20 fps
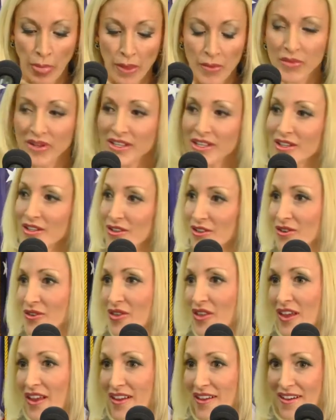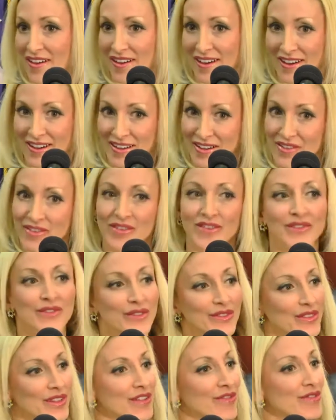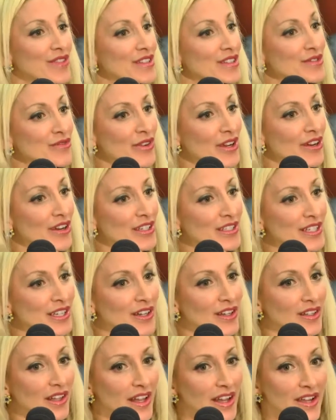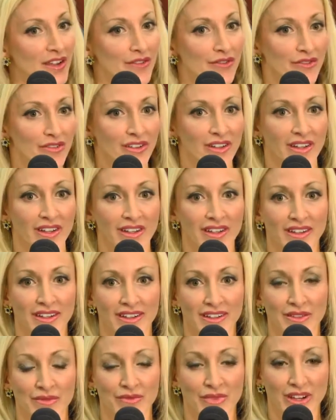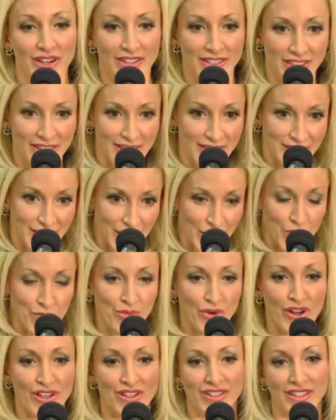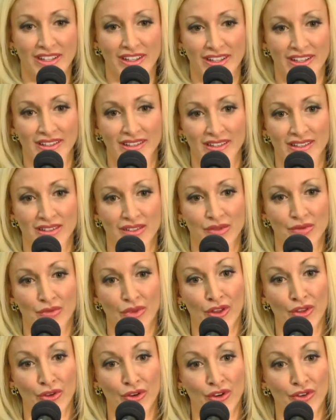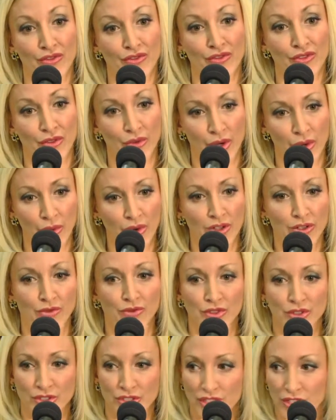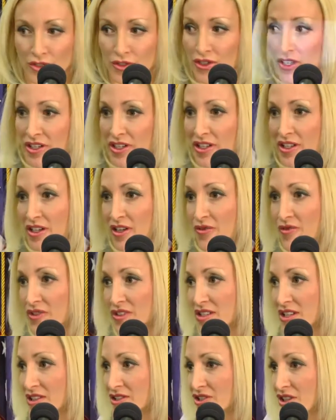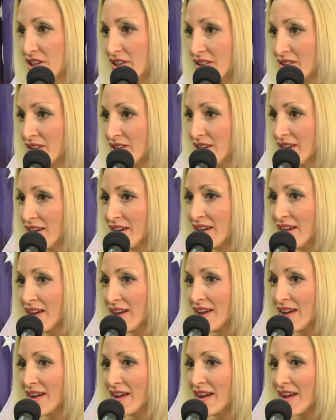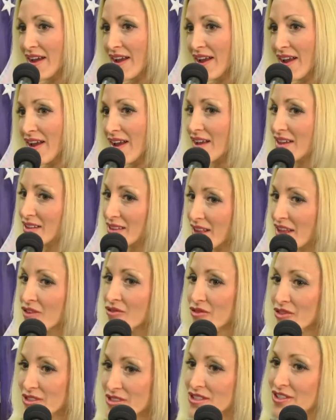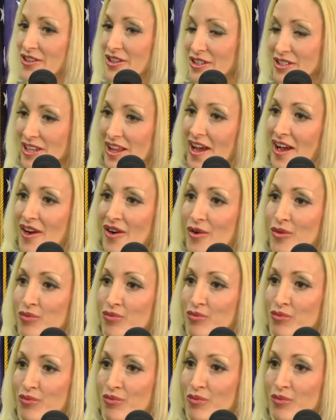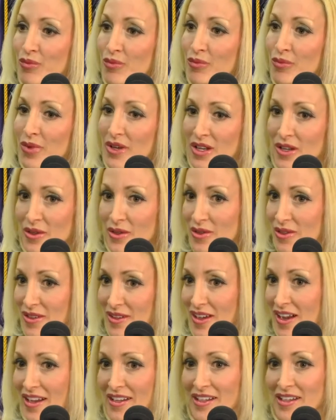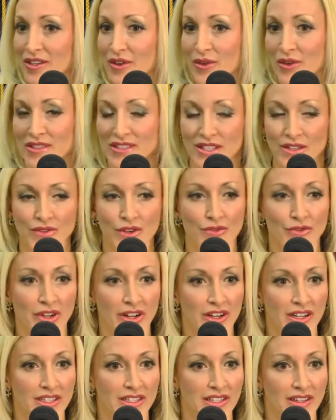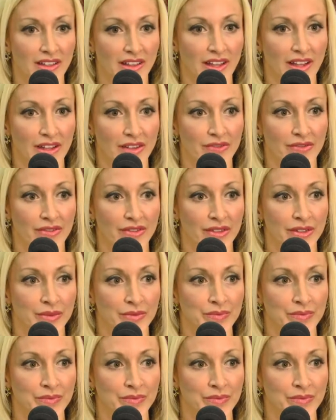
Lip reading: Many of you think I lived this fairy tale life, married to the Senate President, mother of 3 wonderful children, and a physician. And life is good now, but I didn't always live a fairy tale life.